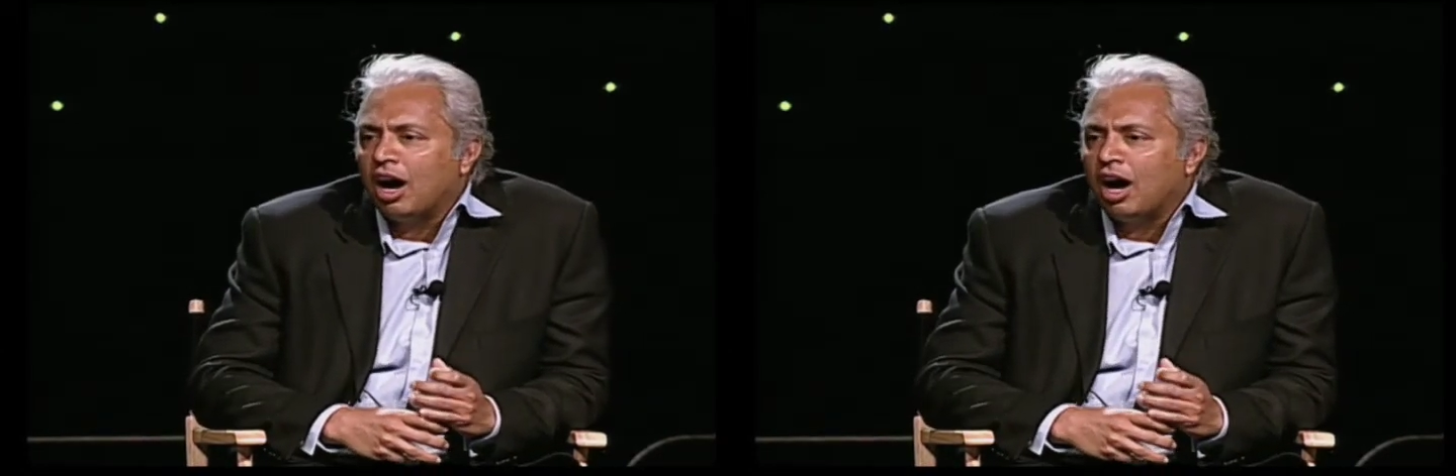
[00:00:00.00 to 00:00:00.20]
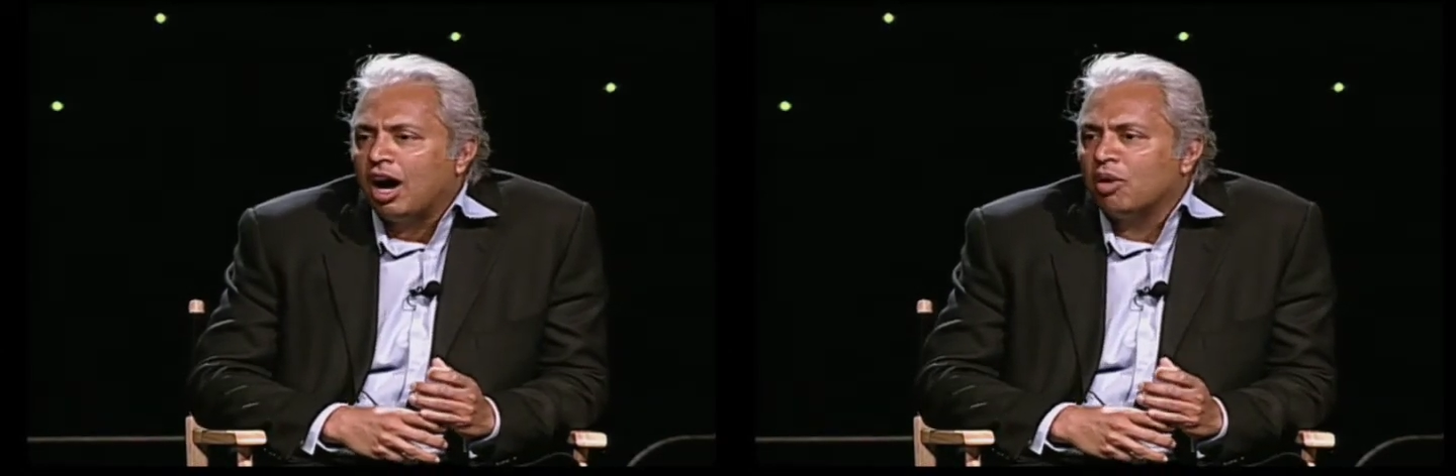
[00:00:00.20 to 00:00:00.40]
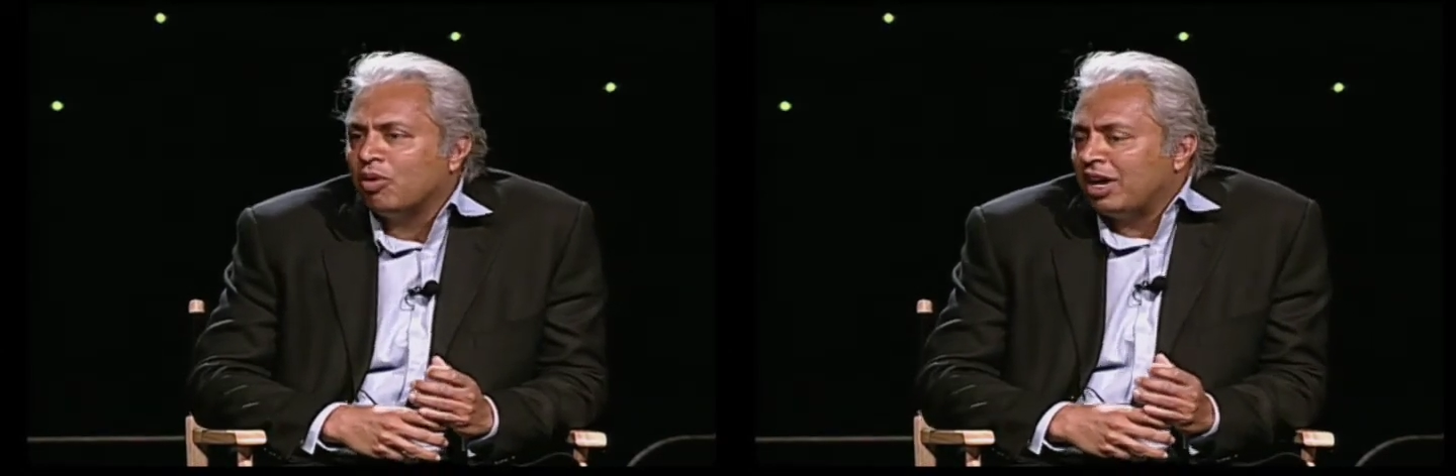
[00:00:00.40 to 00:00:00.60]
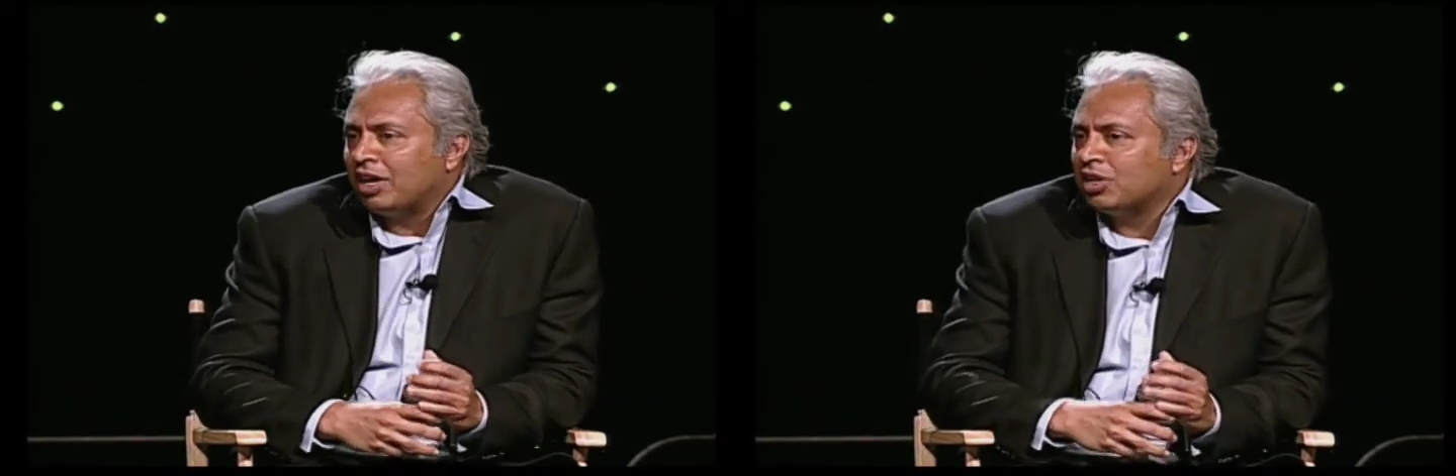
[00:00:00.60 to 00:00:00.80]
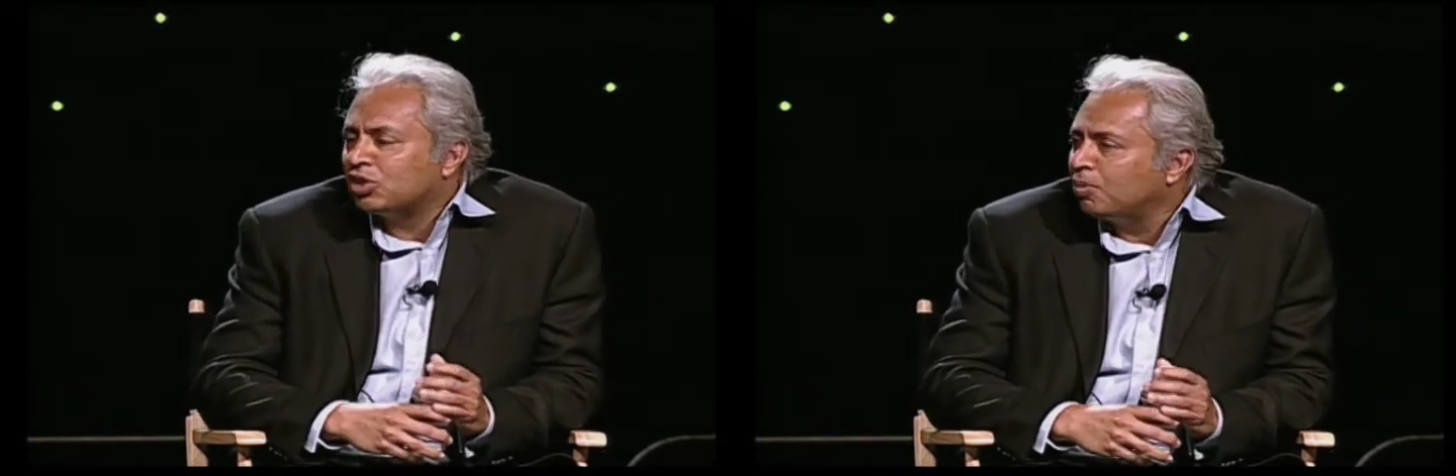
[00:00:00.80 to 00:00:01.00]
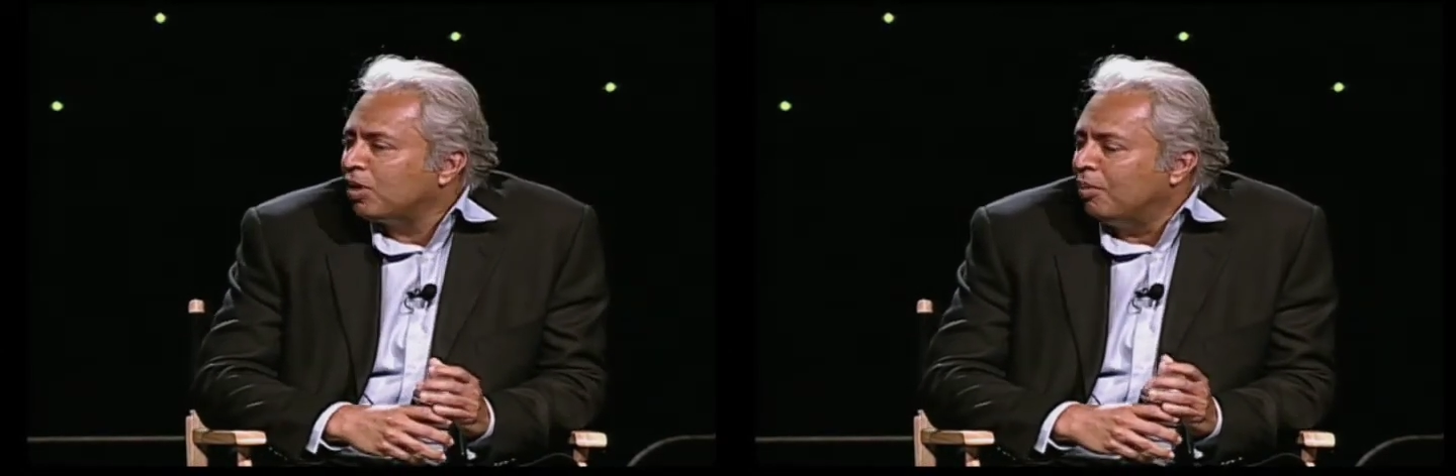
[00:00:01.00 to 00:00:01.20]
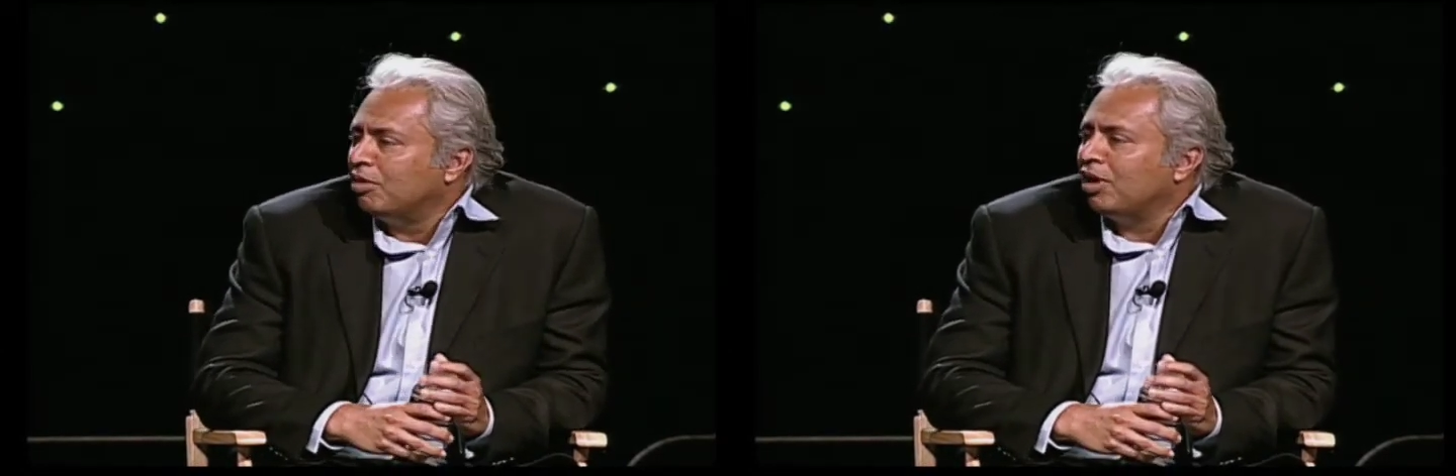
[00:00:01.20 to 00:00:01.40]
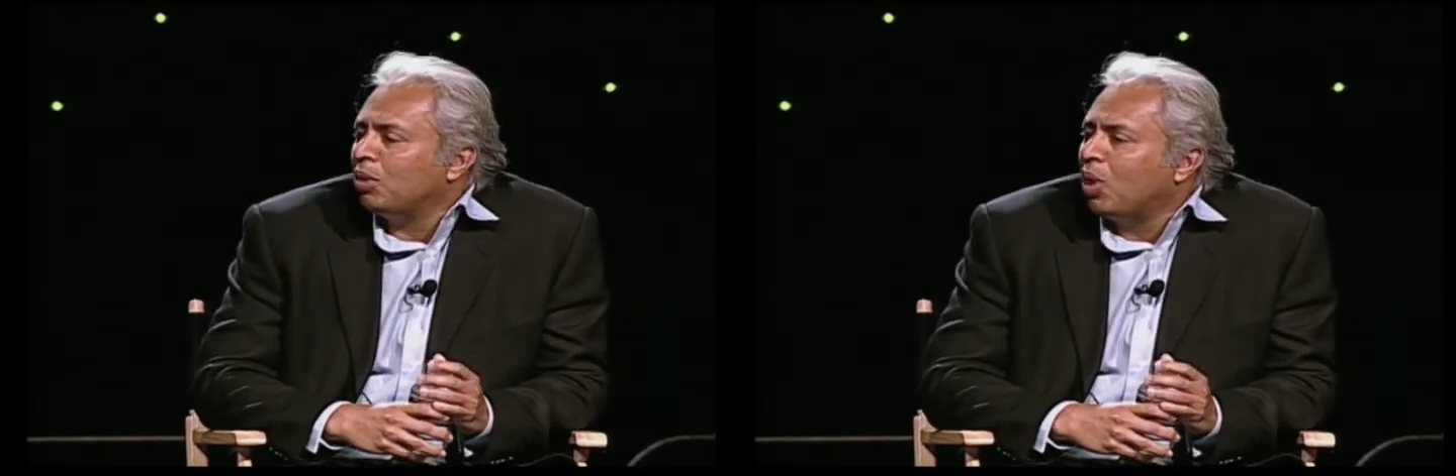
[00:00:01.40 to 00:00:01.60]

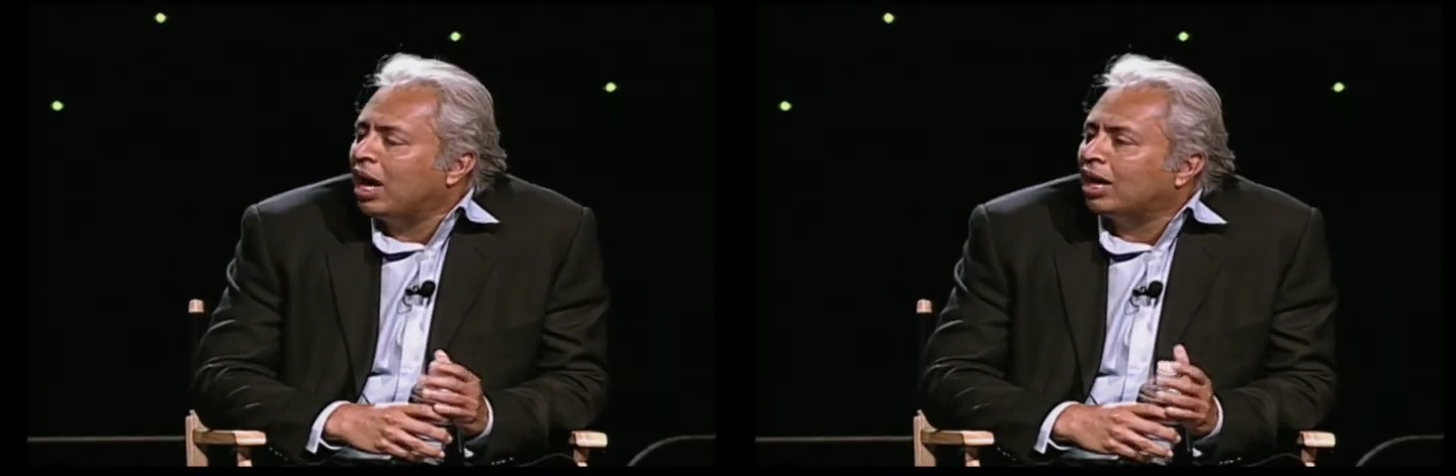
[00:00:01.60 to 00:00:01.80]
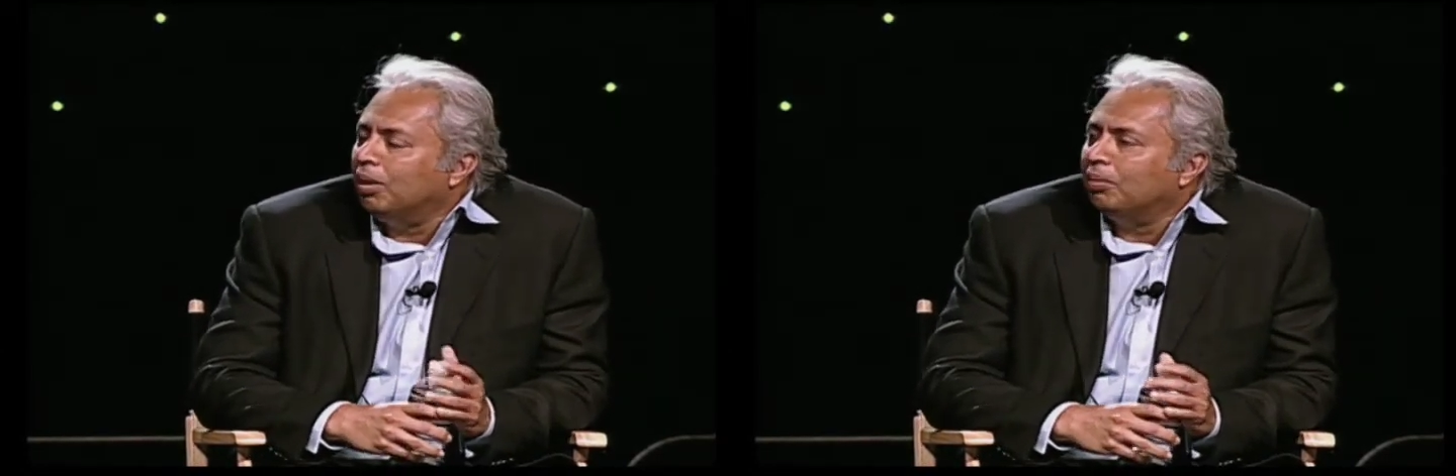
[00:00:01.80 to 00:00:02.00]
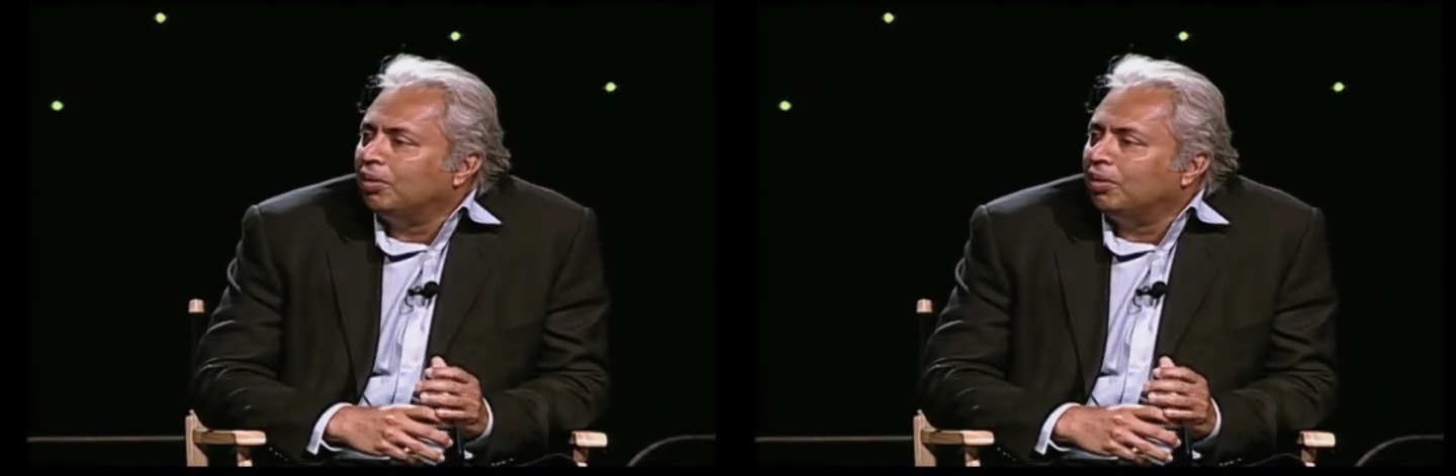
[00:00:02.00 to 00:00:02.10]
very welcome.